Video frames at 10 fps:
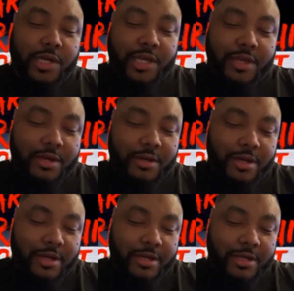an
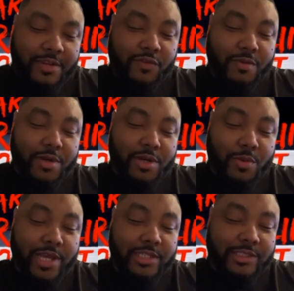interview
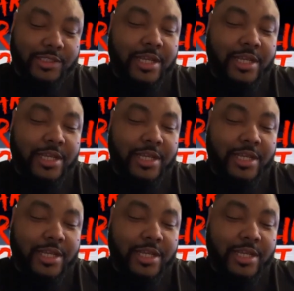request.